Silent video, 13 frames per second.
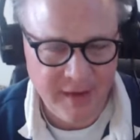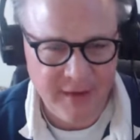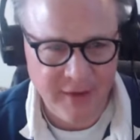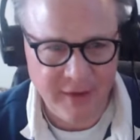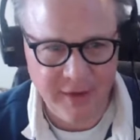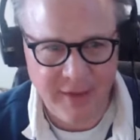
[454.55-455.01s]

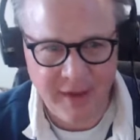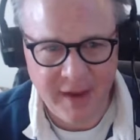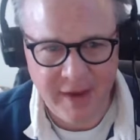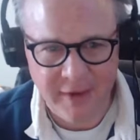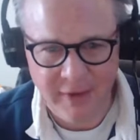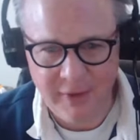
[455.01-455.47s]
The only thing
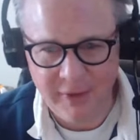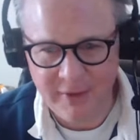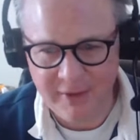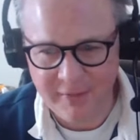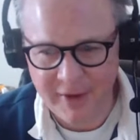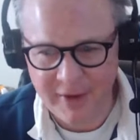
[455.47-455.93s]
I do
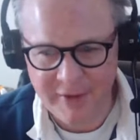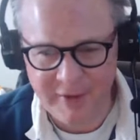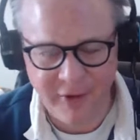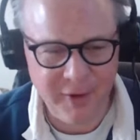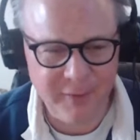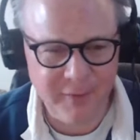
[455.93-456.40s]
is I've got
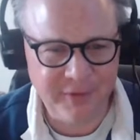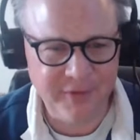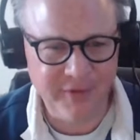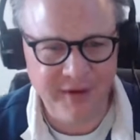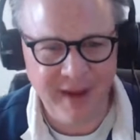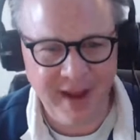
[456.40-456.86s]

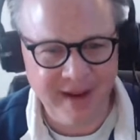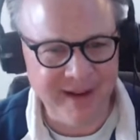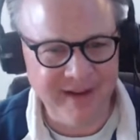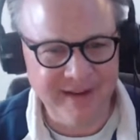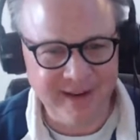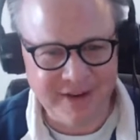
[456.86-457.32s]
terms and
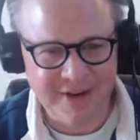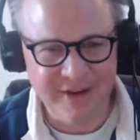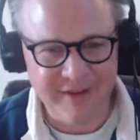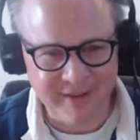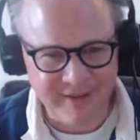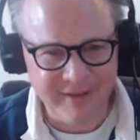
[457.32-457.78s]

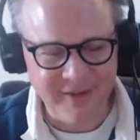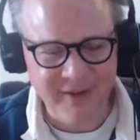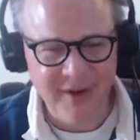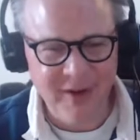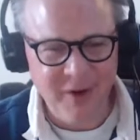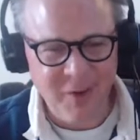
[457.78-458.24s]
conditions
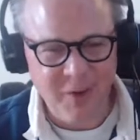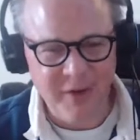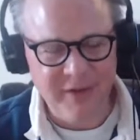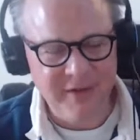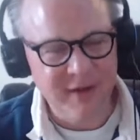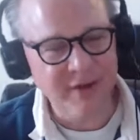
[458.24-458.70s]

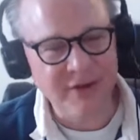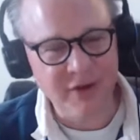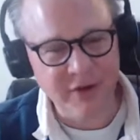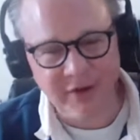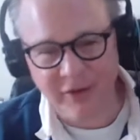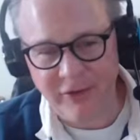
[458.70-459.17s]
with
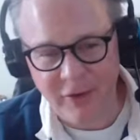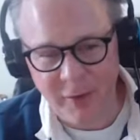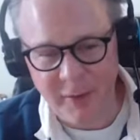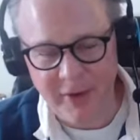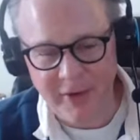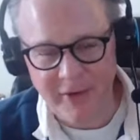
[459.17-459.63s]
digital
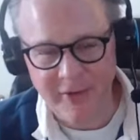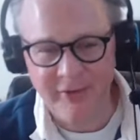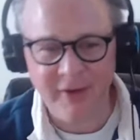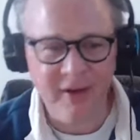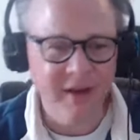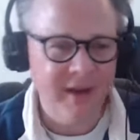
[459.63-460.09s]
distributors